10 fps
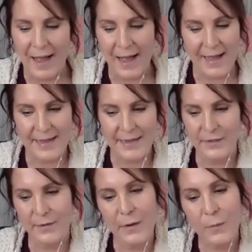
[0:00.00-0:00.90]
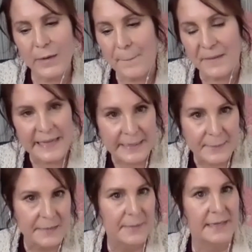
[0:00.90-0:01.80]
you know, I don't want to blame
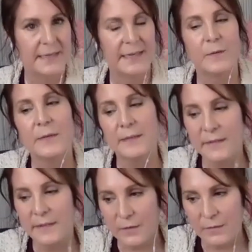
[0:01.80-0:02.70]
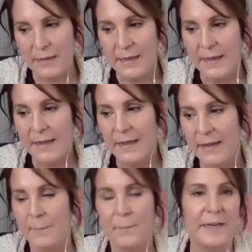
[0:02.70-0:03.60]
anybody, and I don't want to, you know,
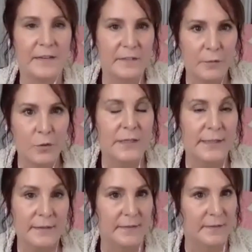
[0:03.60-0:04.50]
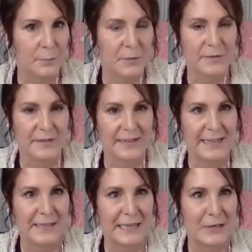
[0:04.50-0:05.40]
but it's so clear that this person
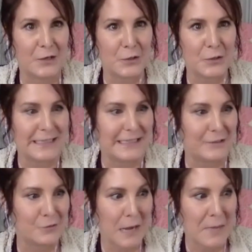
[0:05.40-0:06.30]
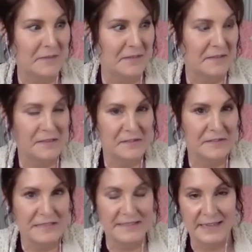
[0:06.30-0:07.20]
had like early traumas that they just
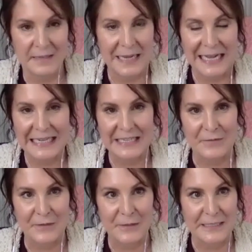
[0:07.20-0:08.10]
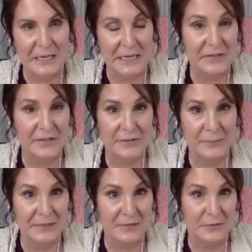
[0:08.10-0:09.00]
need to unpack in a very
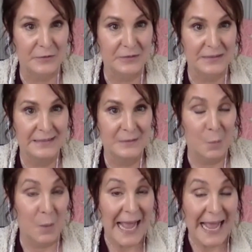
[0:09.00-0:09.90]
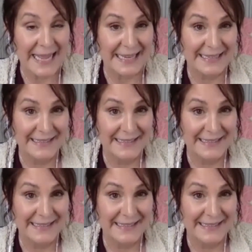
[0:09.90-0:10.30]
non-judgmental way.